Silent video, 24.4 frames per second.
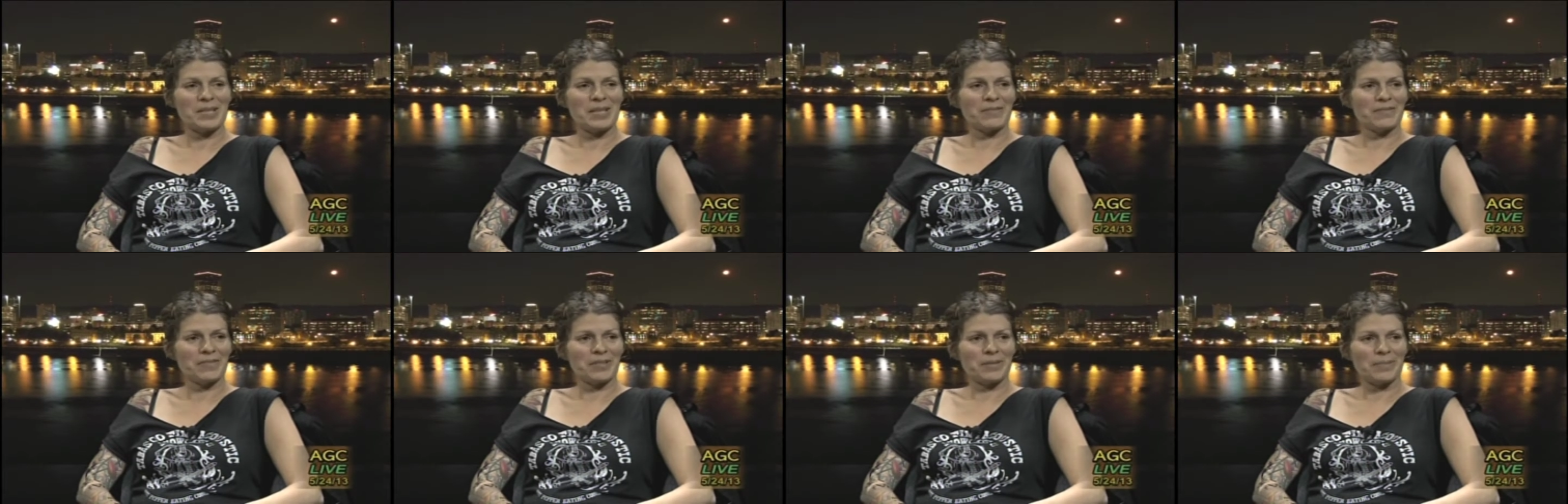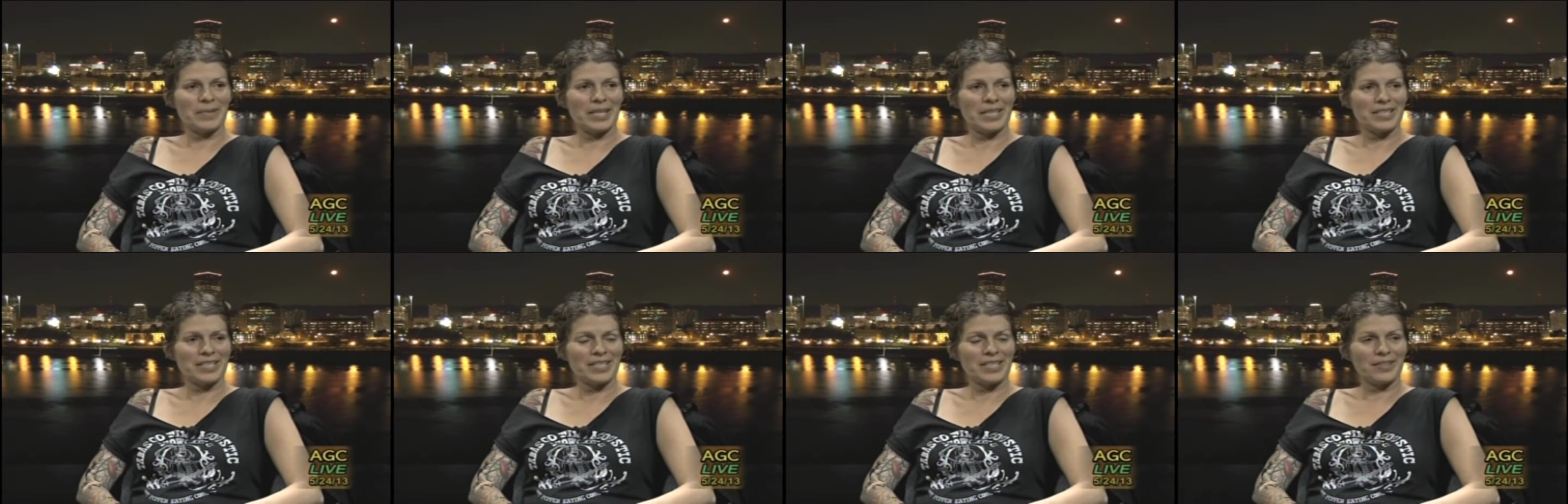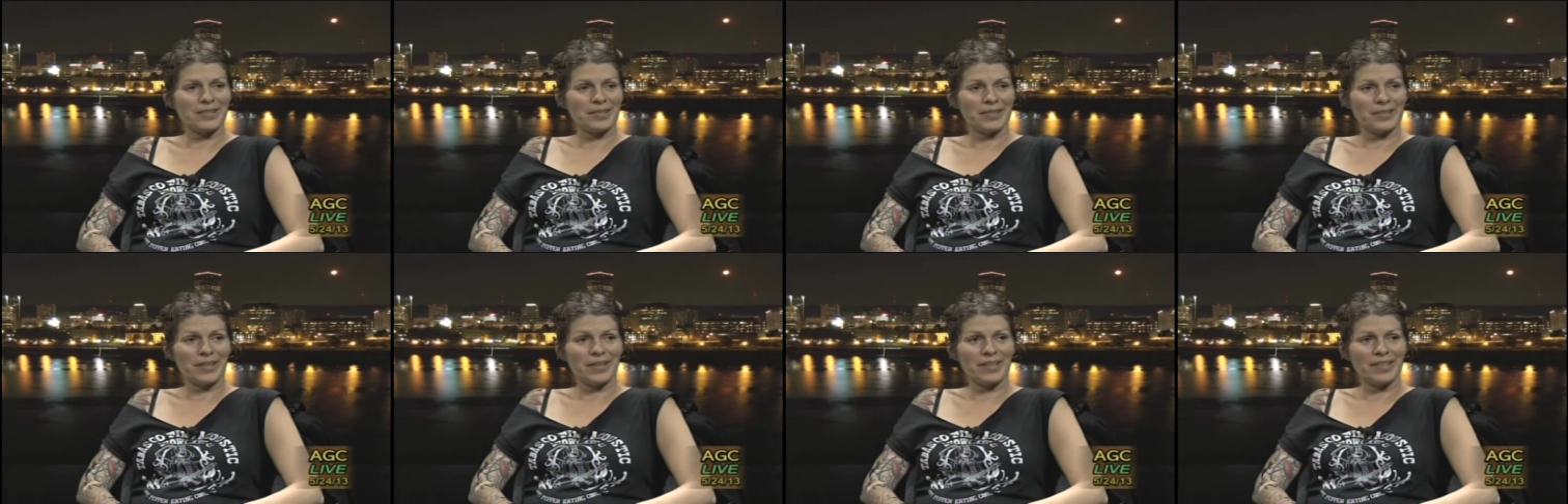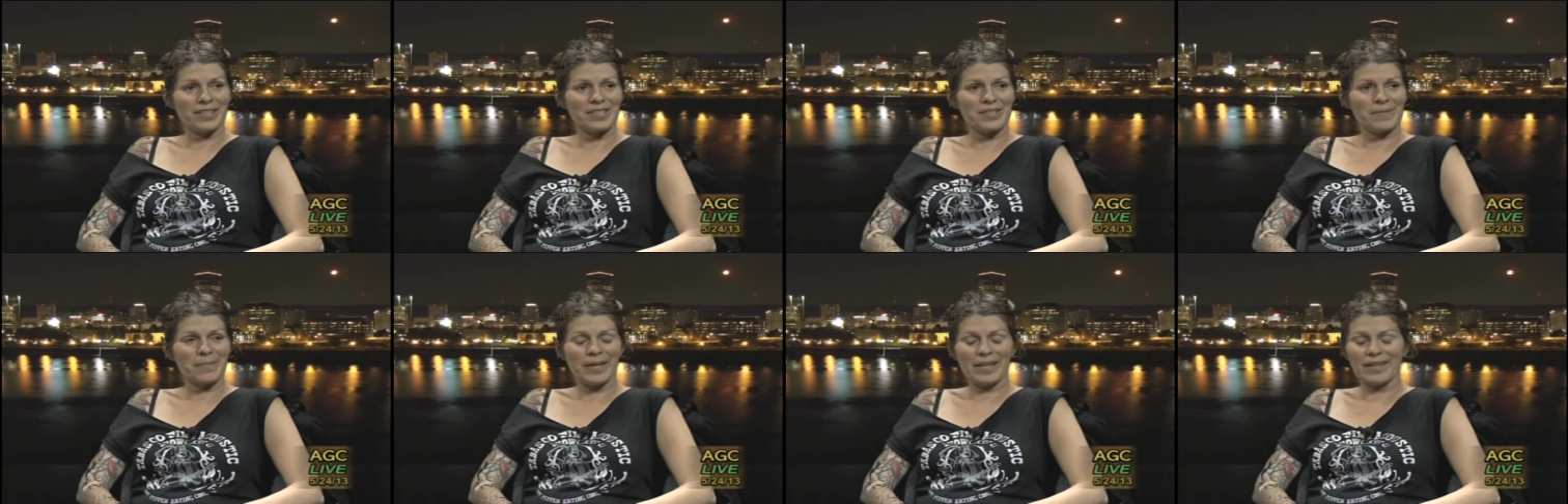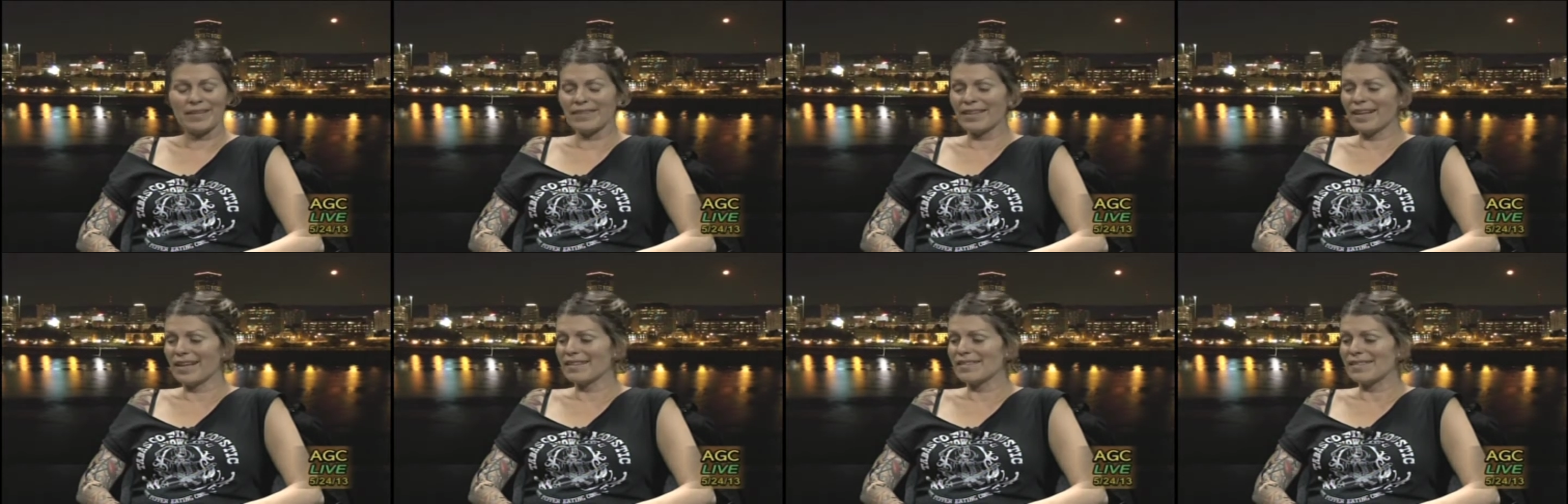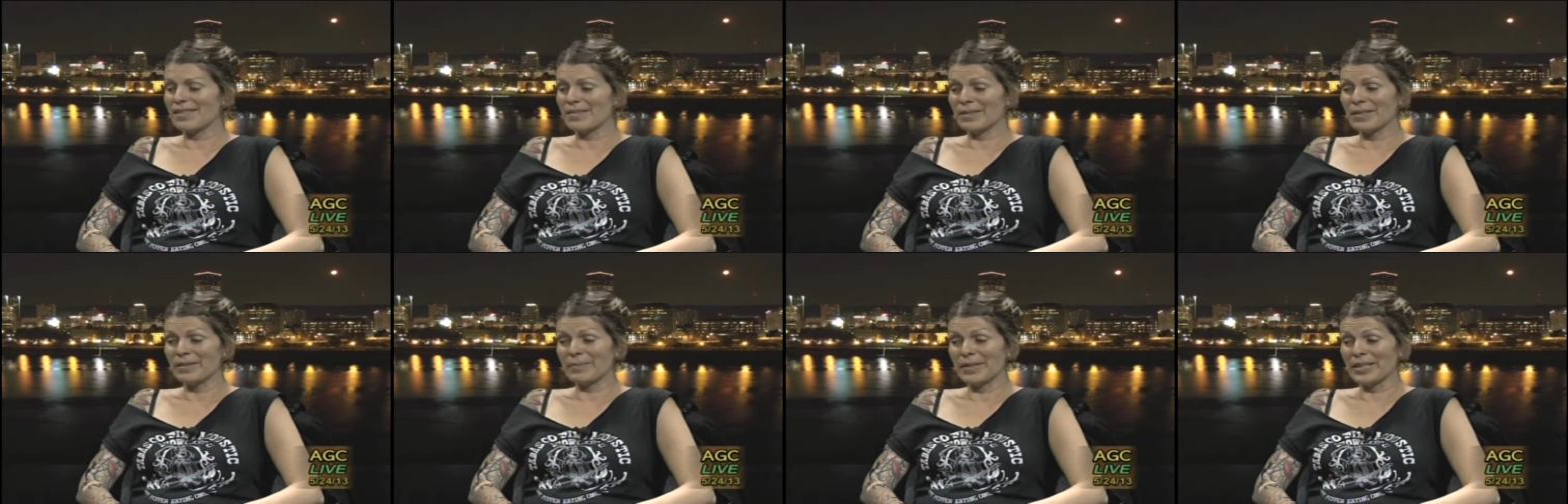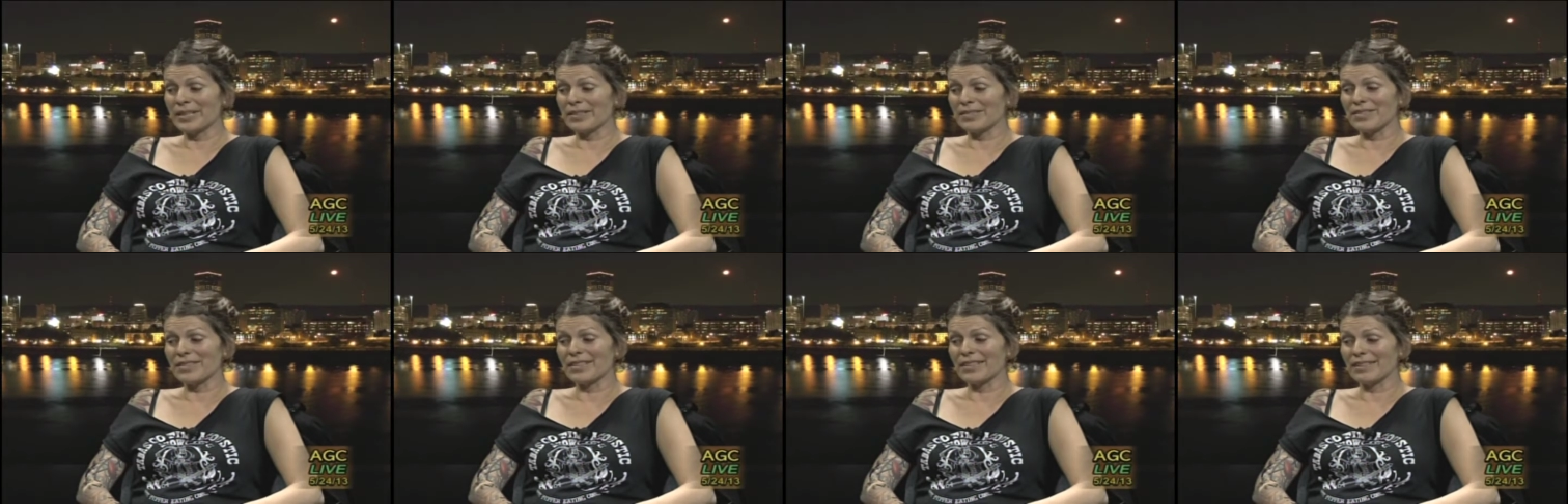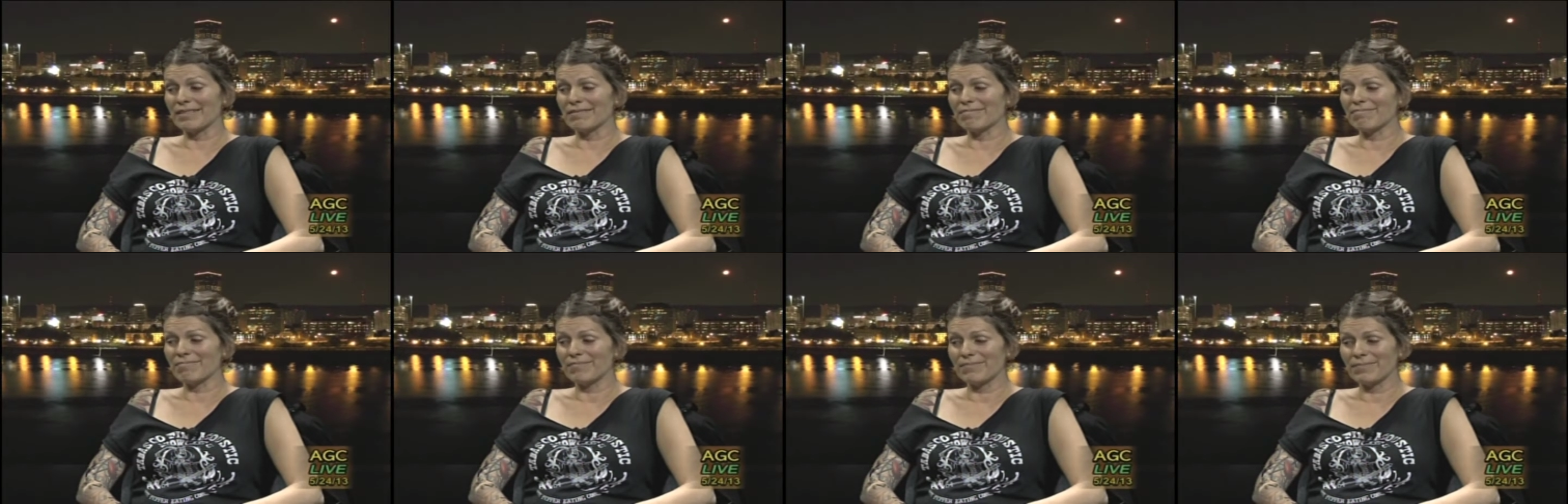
information or knowledge about that, so I'm actually